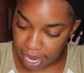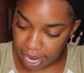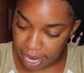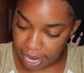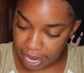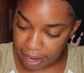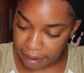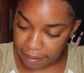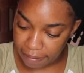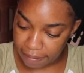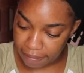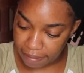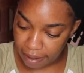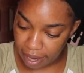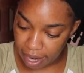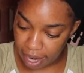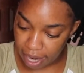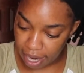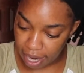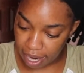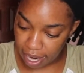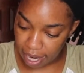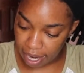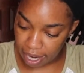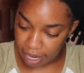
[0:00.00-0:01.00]

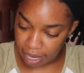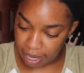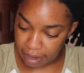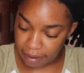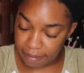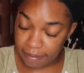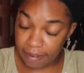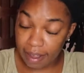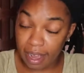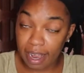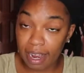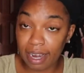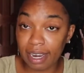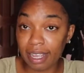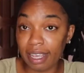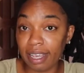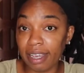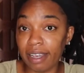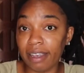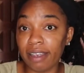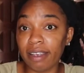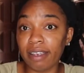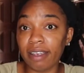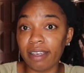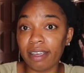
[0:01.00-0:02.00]

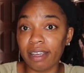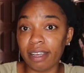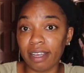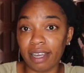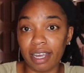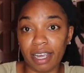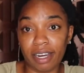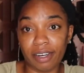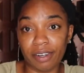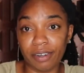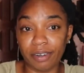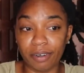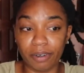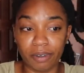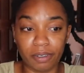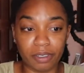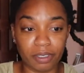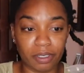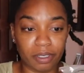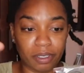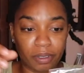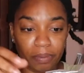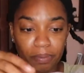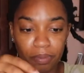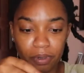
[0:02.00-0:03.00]
lavalier. I don't know
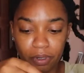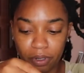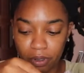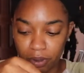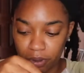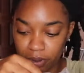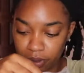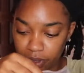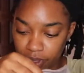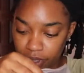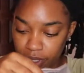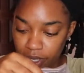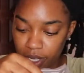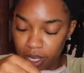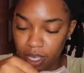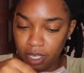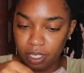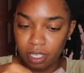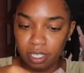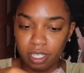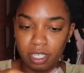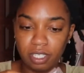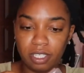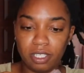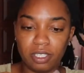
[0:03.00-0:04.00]
what they pronounce.
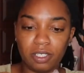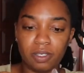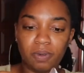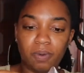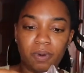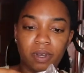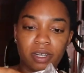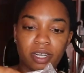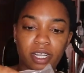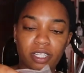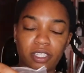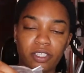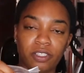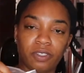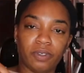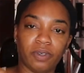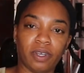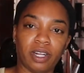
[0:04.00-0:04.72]
So this is the one that you